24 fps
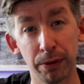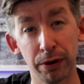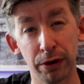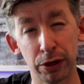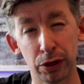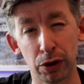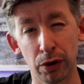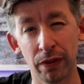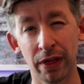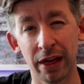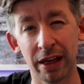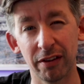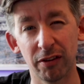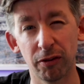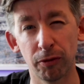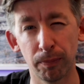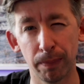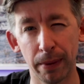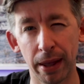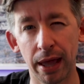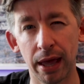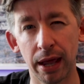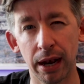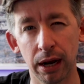and you've got that
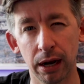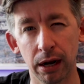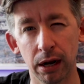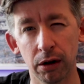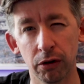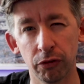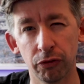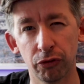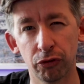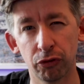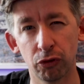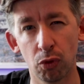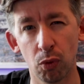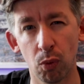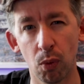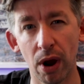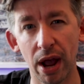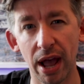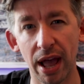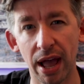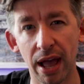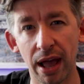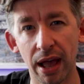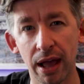spare little
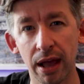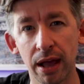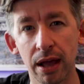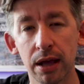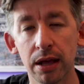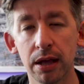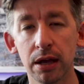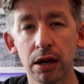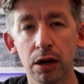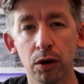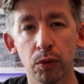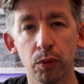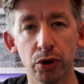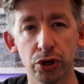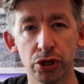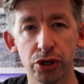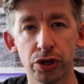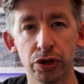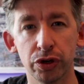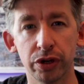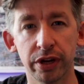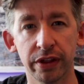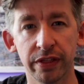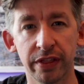square which
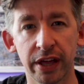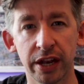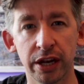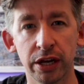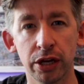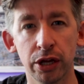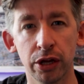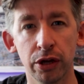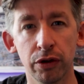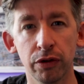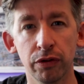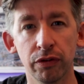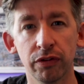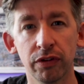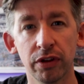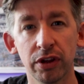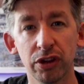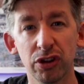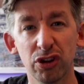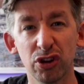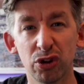you can then use.